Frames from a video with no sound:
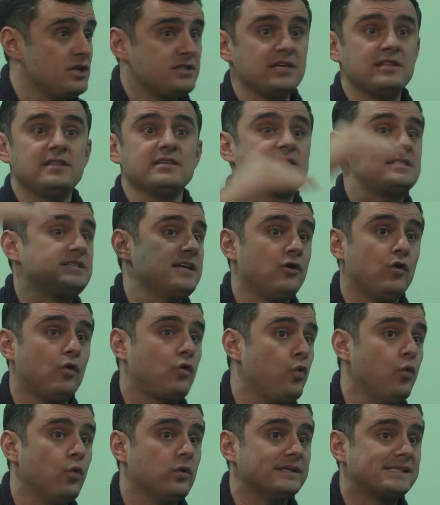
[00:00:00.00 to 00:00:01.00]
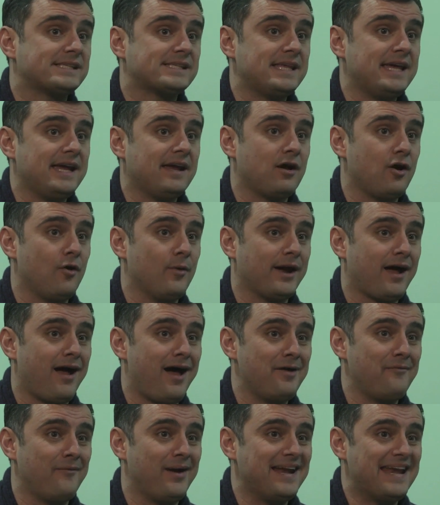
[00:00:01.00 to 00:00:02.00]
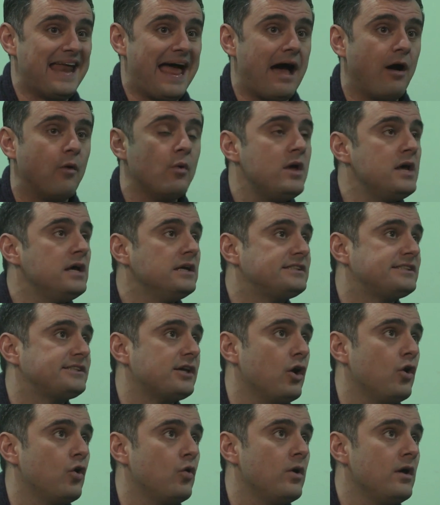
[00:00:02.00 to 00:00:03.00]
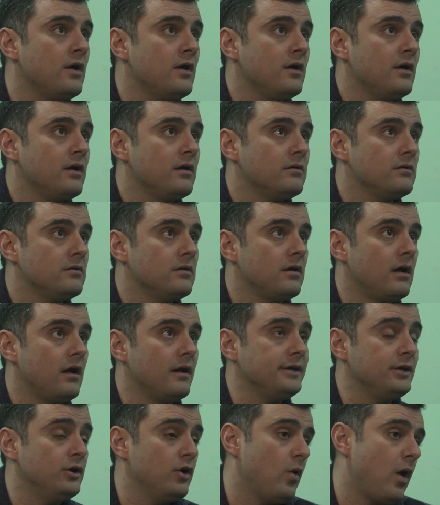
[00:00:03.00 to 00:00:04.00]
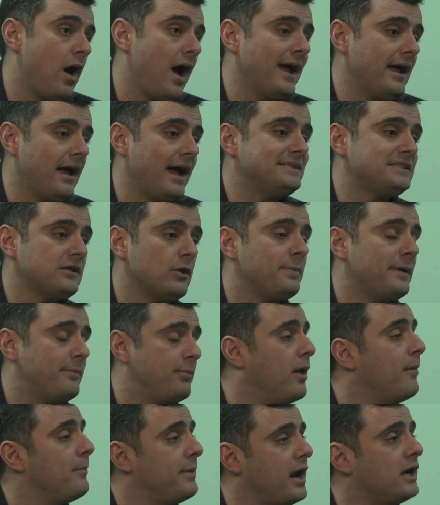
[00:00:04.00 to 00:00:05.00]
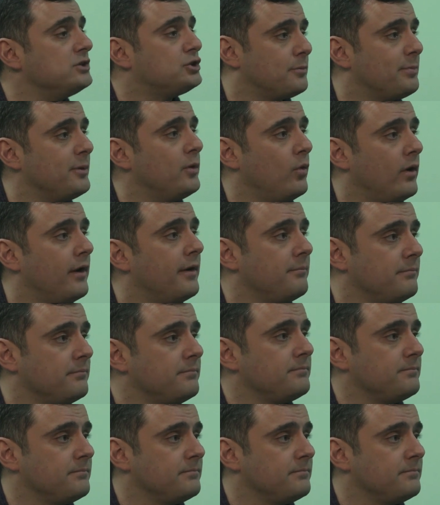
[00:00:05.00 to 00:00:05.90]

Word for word: to the single coolest thing going on right now. So, you know, I tell people I'm an entrepreneur. Yeah,